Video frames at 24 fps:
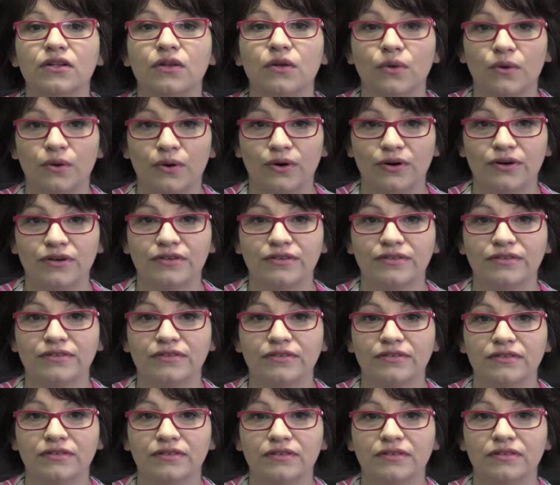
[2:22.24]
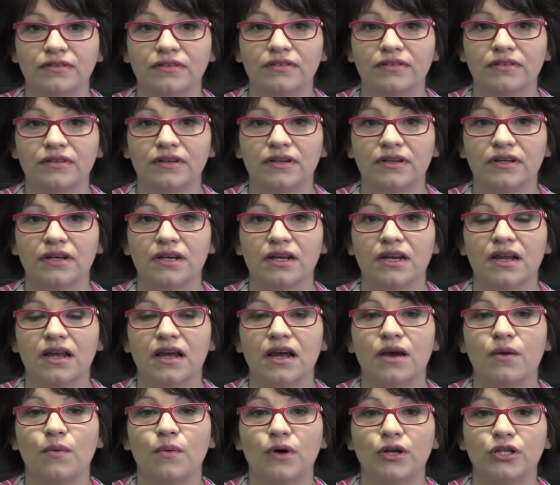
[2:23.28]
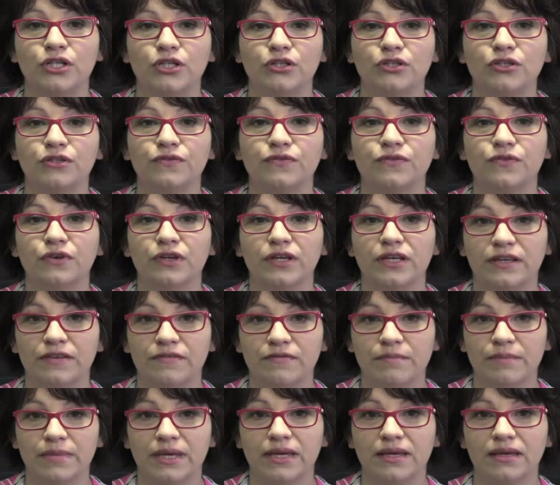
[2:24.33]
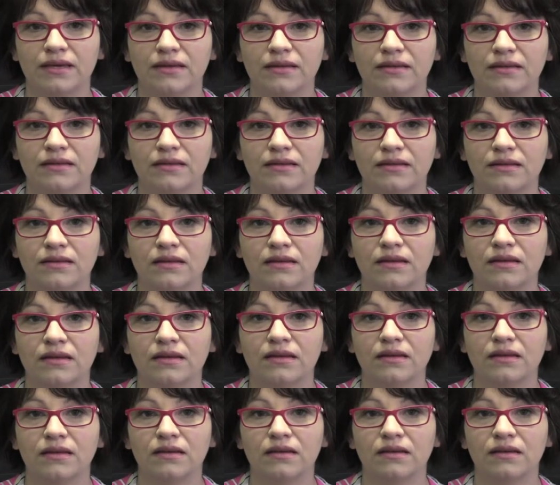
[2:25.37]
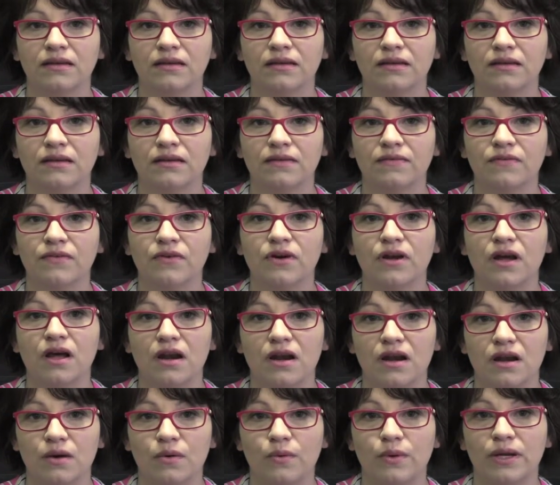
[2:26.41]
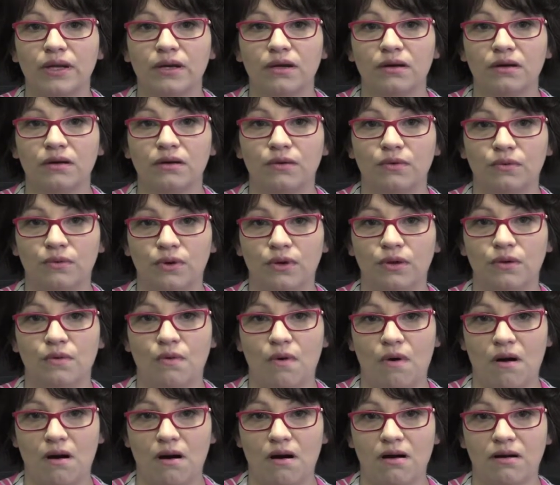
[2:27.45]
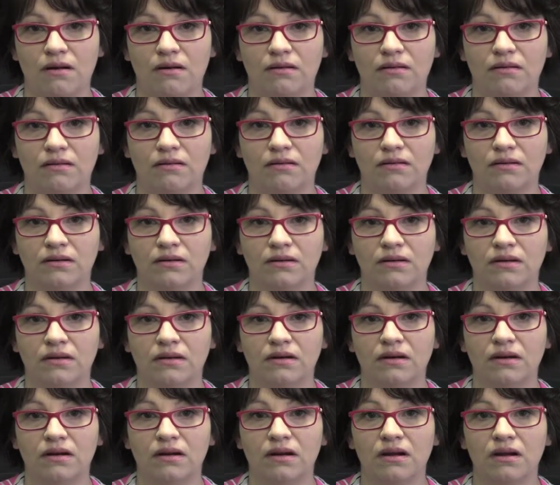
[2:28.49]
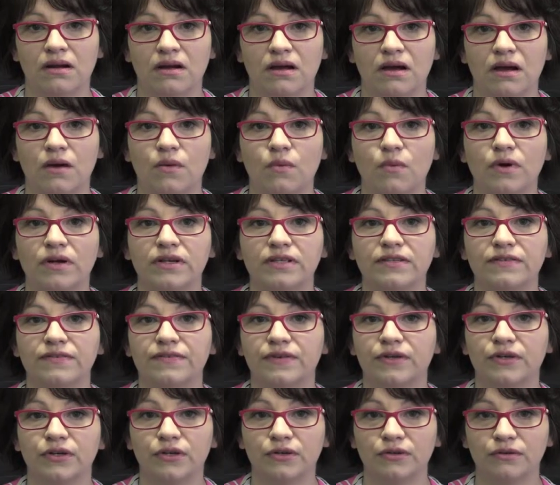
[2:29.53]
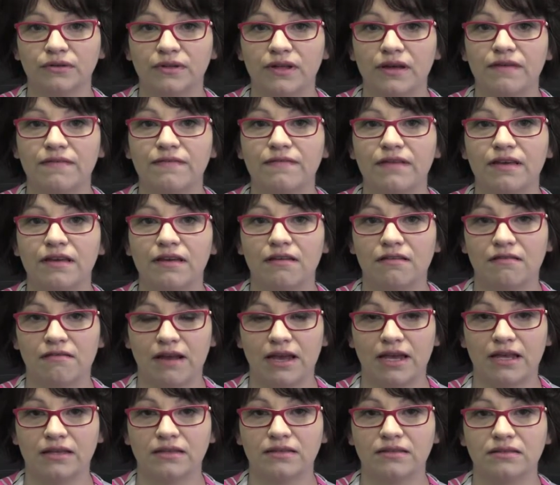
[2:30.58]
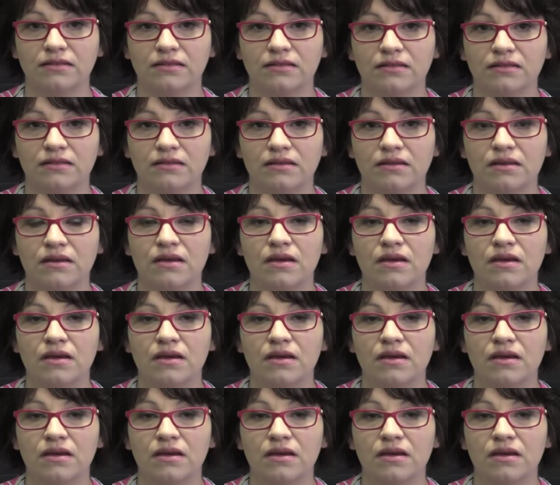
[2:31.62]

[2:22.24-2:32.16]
"Lord, I want you to forgive me for not knowing who you are. I want to feel your love and grace